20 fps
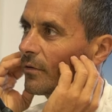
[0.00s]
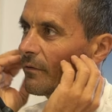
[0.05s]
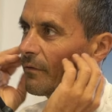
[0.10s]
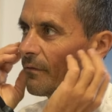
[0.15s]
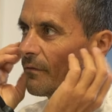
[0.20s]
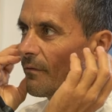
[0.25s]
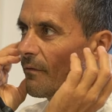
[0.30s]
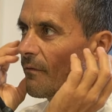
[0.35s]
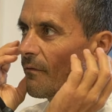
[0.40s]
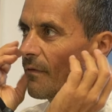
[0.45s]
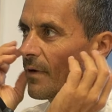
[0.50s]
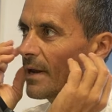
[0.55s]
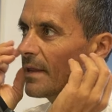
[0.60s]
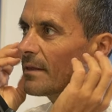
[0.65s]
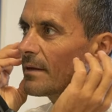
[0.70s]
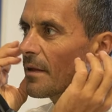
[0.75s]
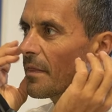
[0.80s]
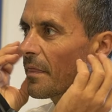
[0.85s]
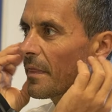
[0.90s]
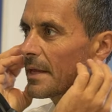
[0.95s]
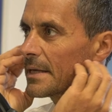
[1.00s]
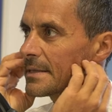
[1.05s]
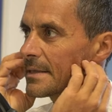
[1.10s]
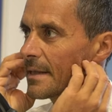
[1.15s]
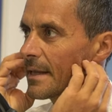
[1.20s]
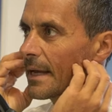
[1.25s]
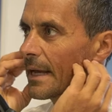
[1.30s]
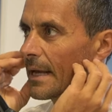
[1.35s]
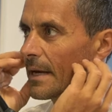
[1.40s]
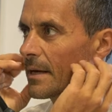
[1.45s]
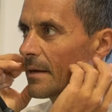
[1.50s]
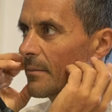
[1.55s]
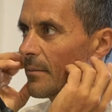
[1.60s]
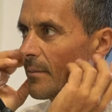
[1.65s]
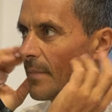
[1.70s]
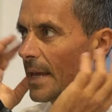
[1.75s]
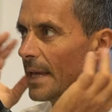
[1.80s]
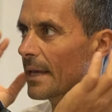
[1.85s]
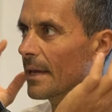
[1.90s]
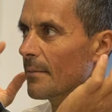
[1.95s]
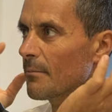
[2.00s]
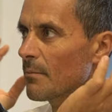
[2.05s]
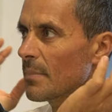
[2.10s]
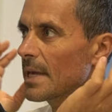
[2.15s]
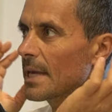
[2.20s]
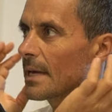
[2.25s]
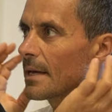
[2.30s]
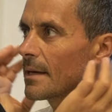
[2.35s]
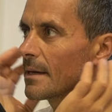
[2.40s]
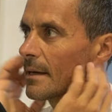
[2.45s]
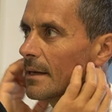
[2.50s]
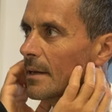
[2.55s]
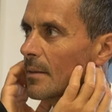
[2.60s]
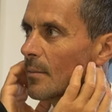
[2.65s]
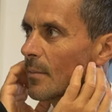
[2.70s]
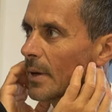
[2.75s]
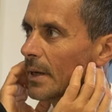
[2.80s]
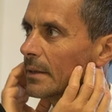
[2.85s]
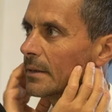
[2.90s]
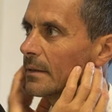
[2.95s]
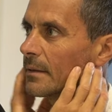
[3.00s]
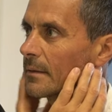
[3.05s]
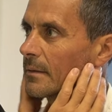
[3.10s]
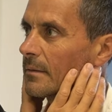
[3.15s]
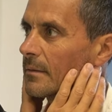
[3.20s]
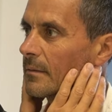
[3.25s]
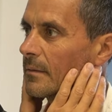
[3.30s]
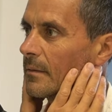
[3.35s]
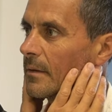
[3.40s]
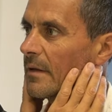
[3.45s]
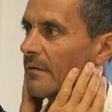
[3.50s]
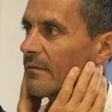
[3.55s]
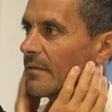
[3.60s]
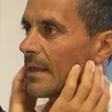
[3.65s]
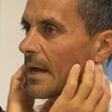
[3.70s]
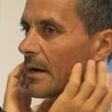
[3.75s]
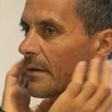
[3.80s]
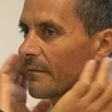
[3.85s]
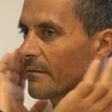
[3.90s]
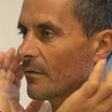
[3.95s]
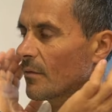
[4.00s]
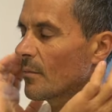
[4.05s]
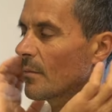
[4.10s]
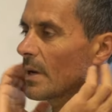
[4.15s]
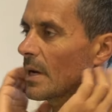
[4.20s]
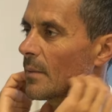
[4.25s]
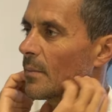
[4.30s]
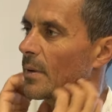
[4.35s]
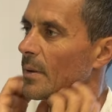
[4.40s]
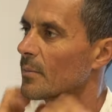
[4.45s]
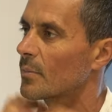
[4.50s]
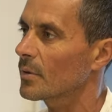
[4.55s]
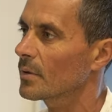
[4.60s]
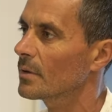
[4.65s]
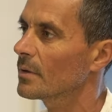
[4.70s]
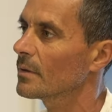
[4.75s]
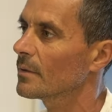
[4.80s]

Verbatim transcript: of little things that can make a big impact yeah. if done from many people.